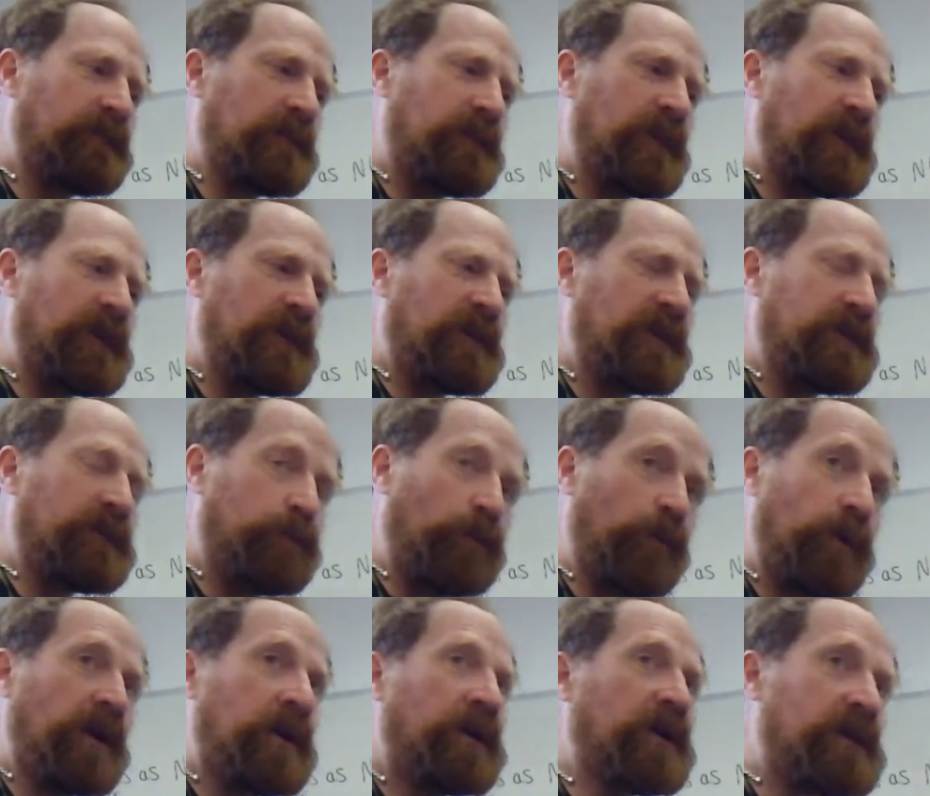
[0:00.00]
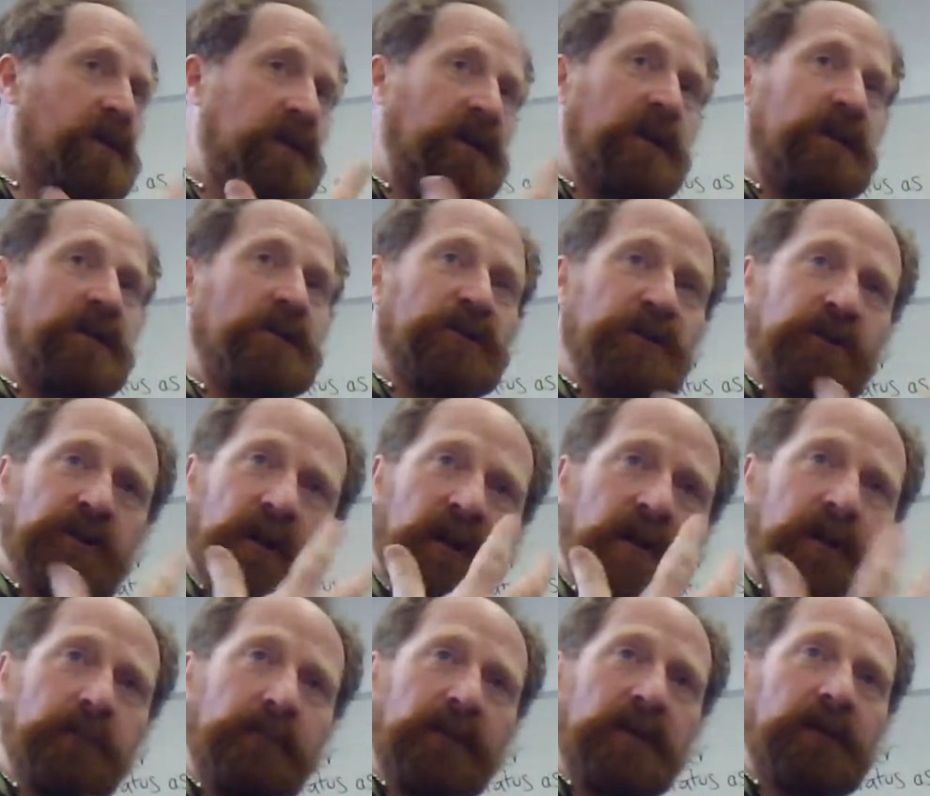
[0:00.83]
these weird nature
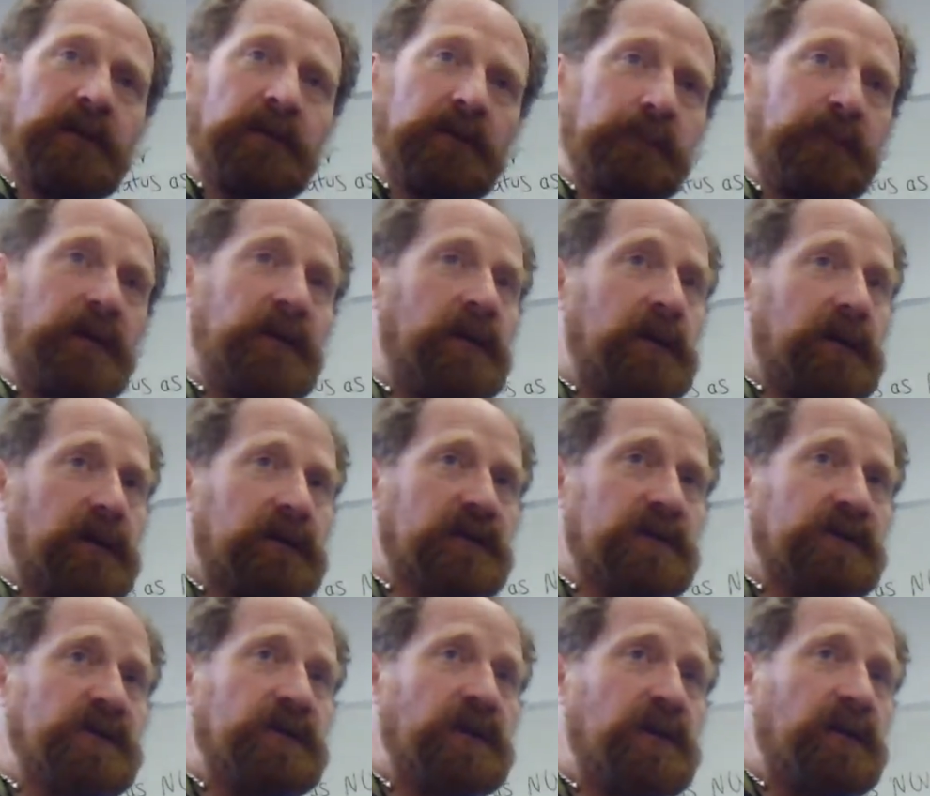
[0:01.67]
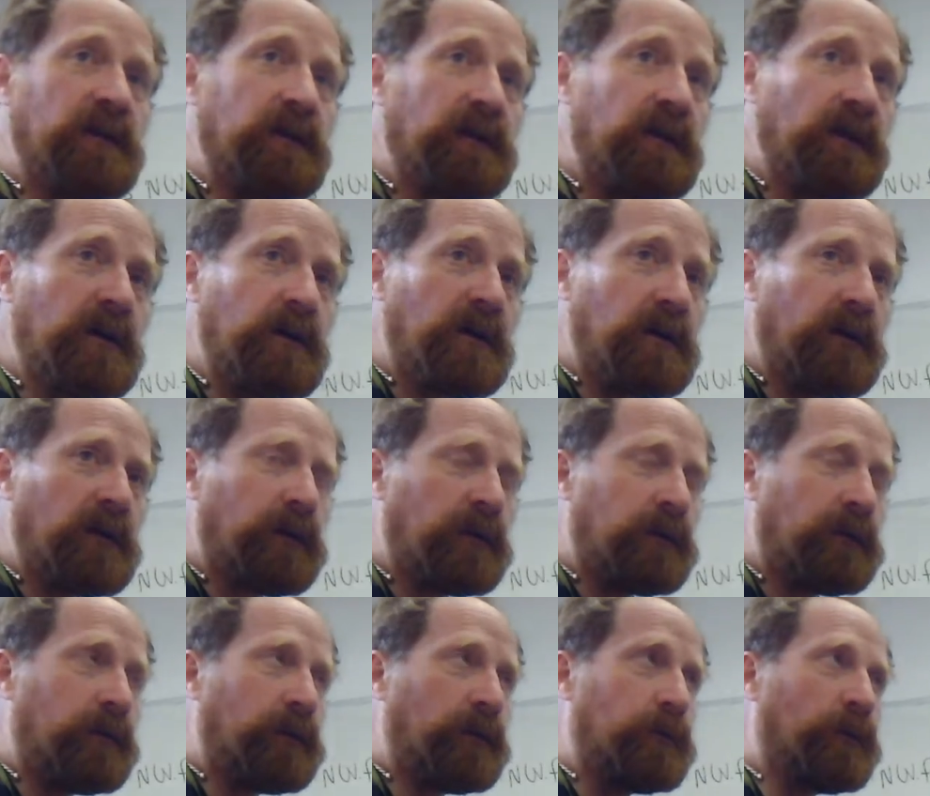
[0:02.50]
elemental beings
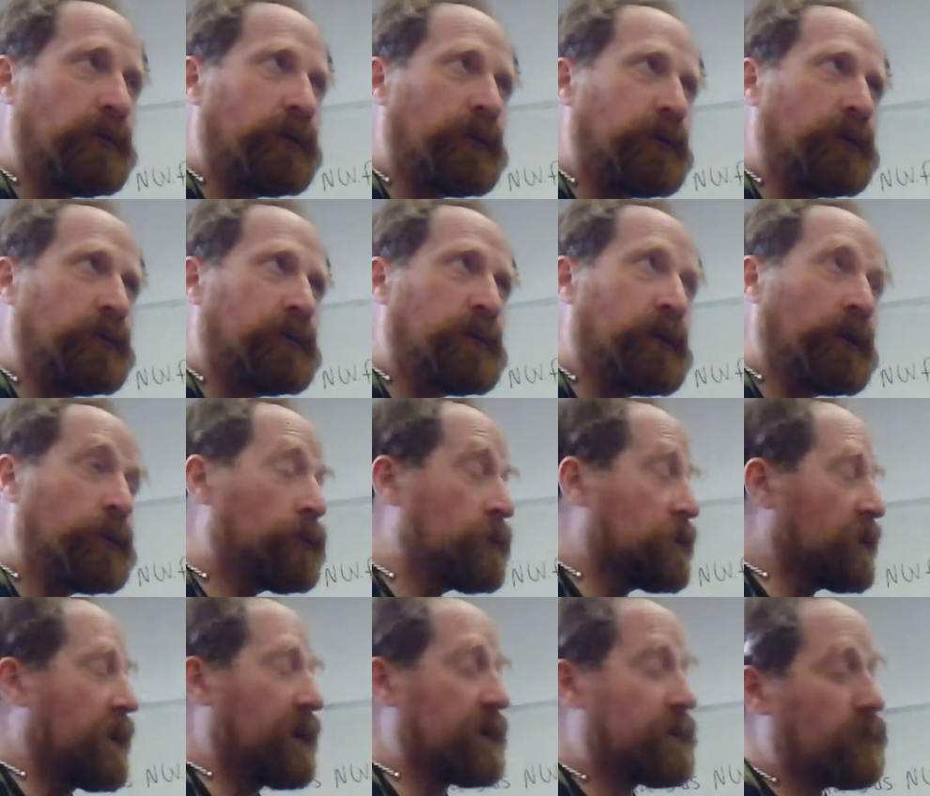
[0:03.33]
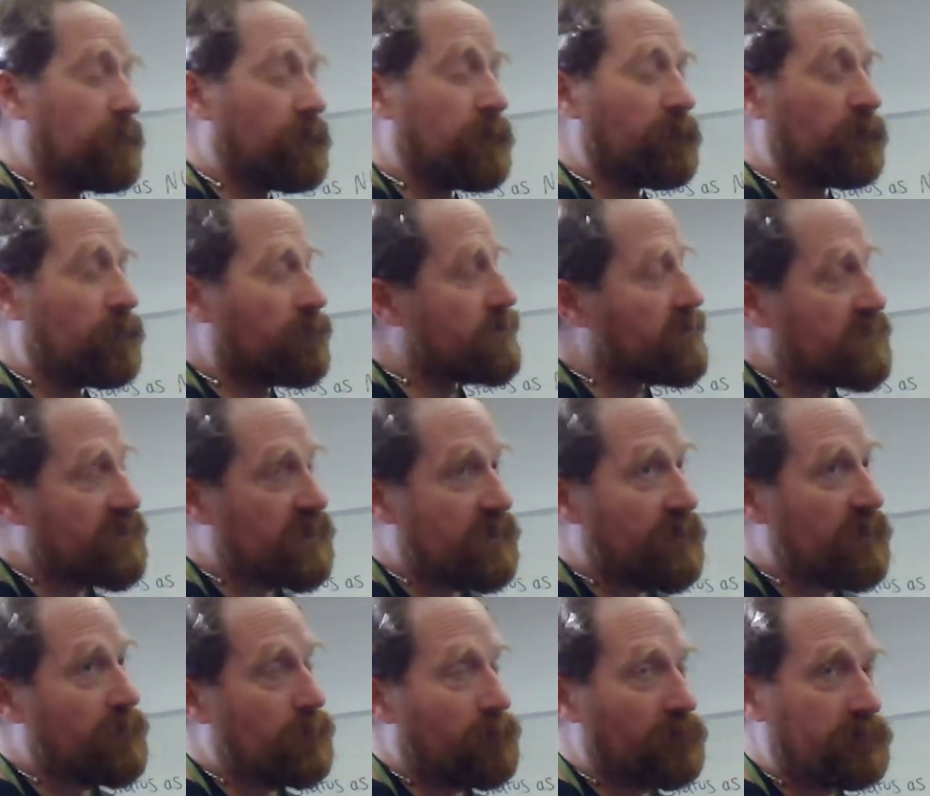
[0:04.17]
who you don't get on the wrong
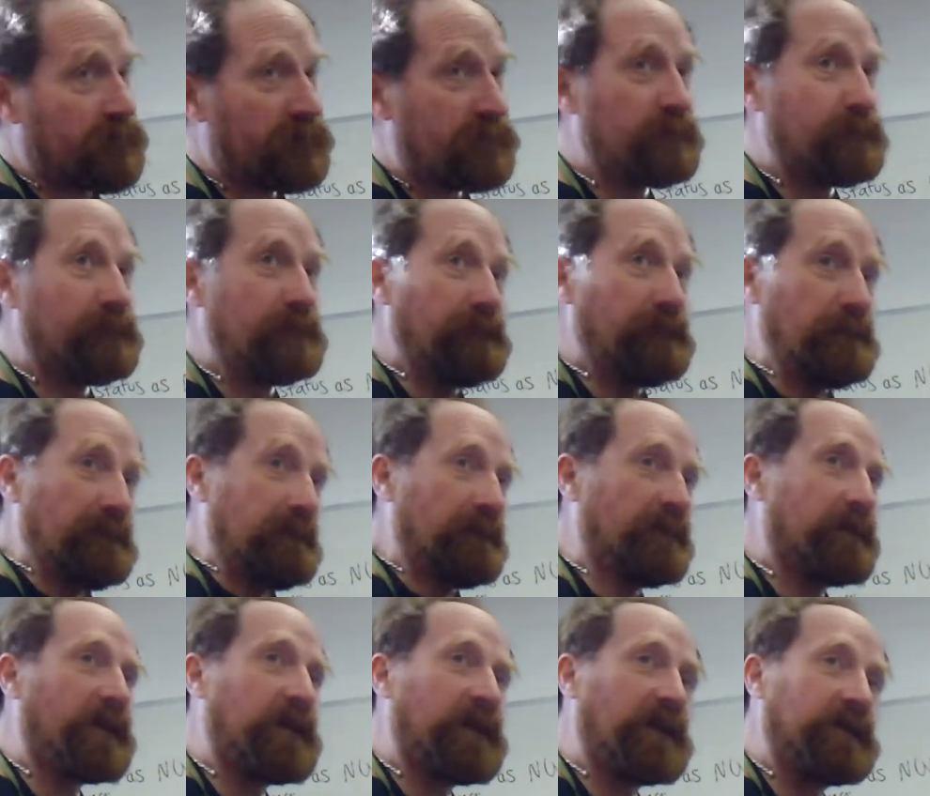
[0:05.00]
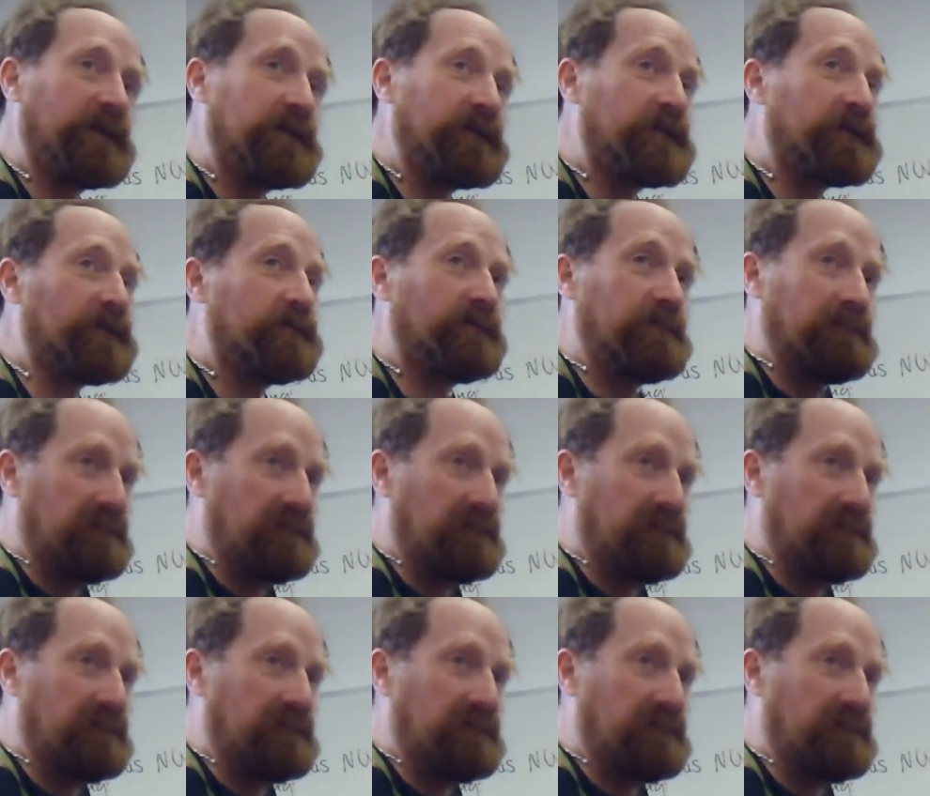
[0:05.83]
side of, because